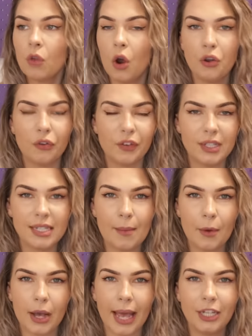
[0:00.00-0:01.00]
on your first
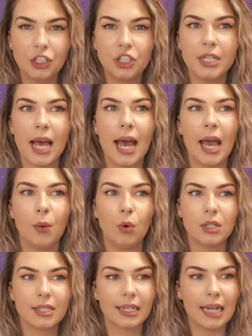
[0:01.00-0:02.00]
embarkation day,
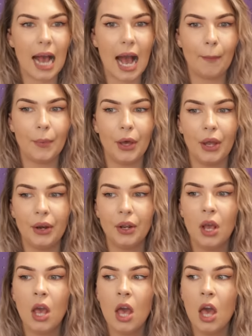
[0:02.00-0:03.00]
what's going to happen,
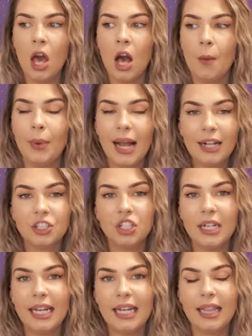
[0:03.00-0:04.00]
but
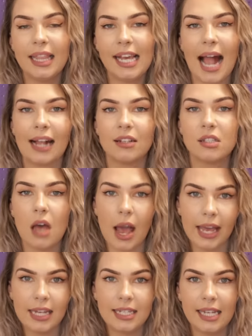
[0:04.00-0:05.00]
actually the
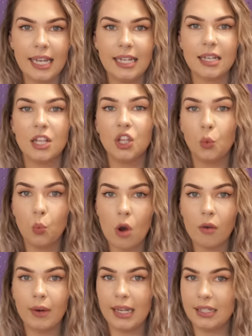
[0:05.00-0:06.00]
anxieties and the
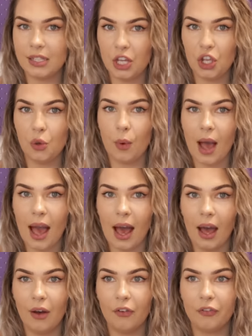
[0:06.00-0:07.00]
worries that you
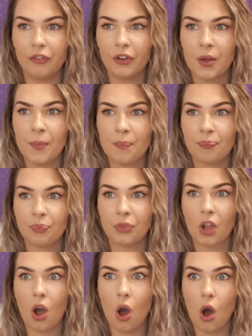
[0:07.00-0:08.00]
have
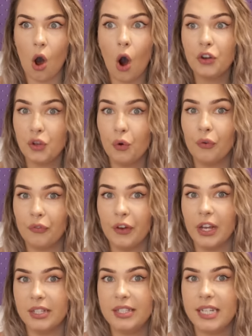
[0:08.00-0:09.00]
on your
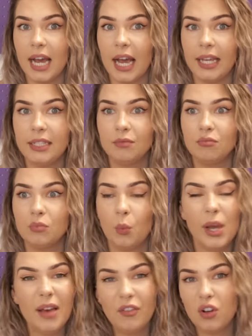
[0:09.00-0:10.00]
first day,
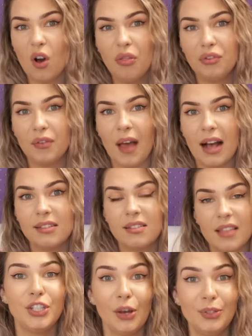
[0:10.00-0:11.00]
we haven't gone through that.
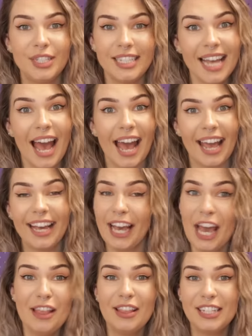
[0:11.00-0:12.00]
So today
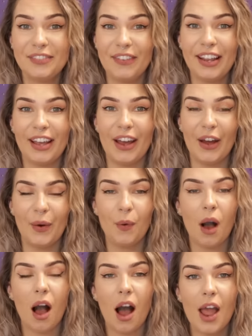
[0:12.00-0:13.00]
in this
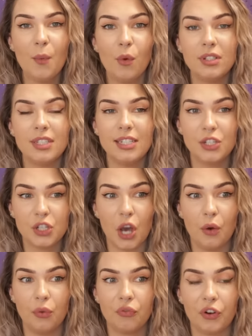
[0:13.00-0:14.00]
video, I wanted to
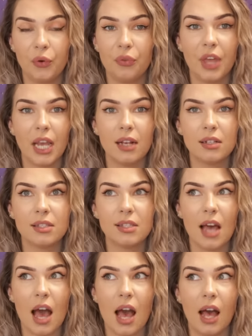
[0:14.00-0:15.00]
go through things
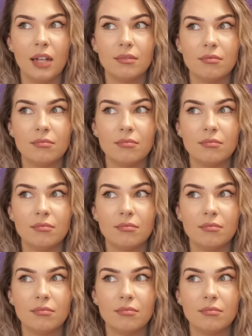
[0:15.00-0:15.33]
that